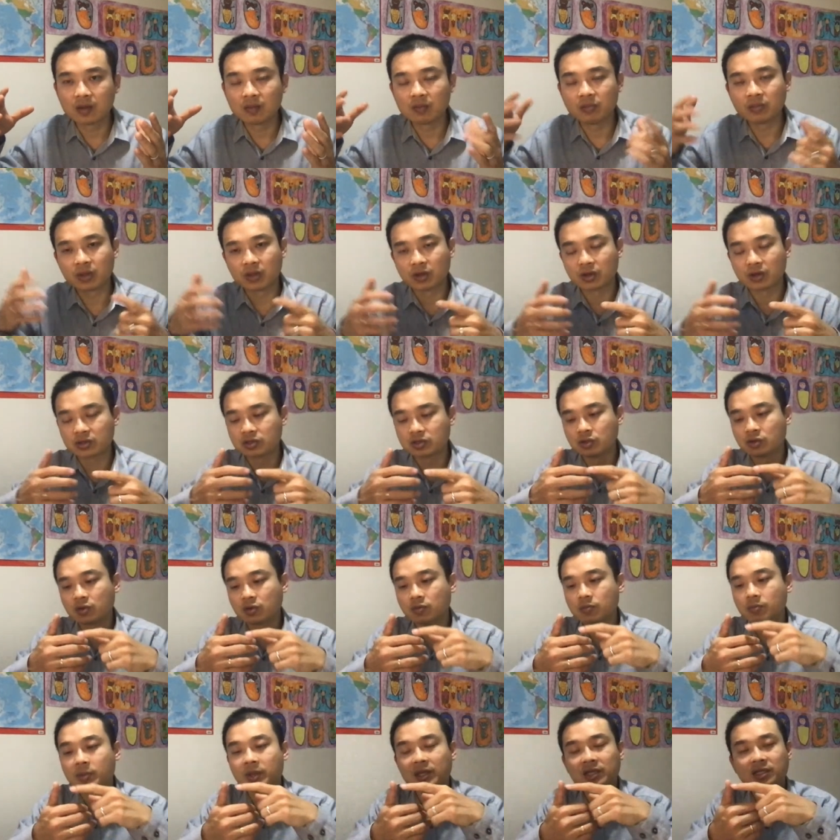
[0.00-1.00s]
Because
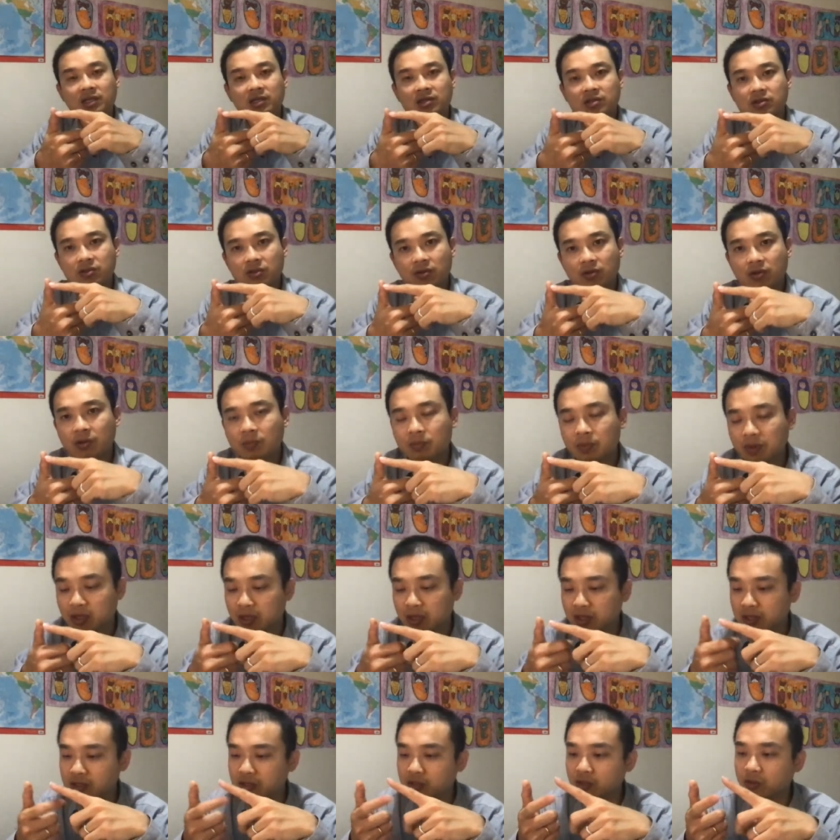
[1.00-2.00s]
your massage
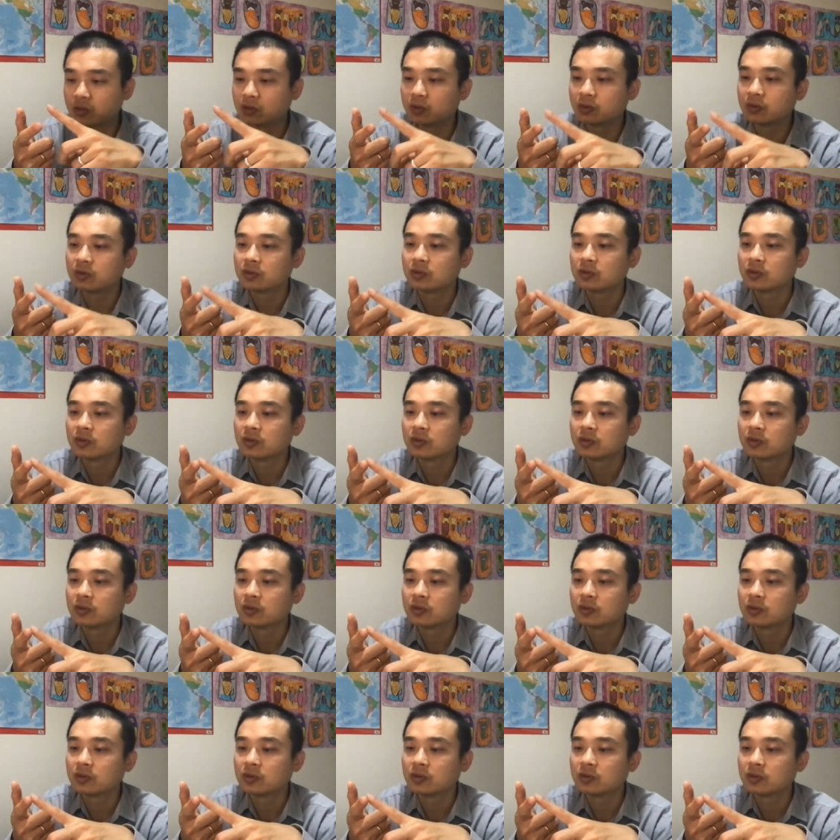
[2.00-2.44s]
therapies, your